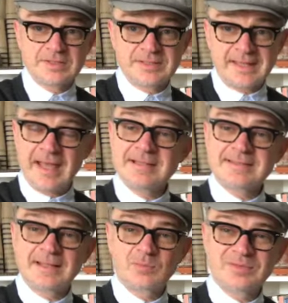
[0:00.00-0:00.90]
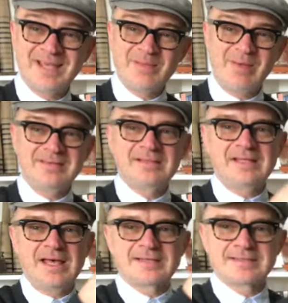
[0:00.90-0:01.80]
So the canes then will take
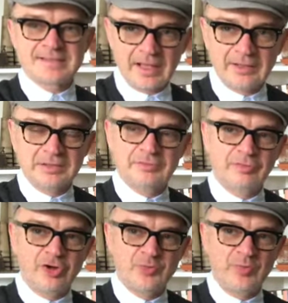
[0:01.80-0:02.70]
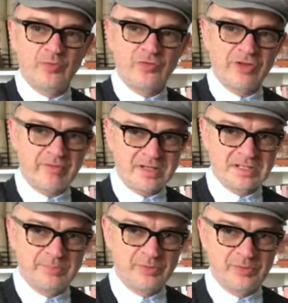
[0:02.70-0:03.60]
basically a cycle of growth before they're ready
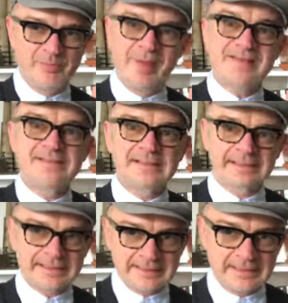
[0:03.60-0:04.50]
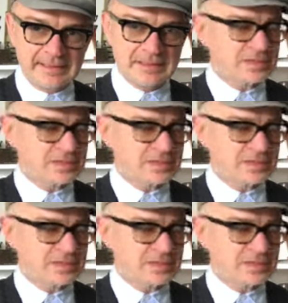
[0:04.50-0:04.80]
to bloom, basically a year.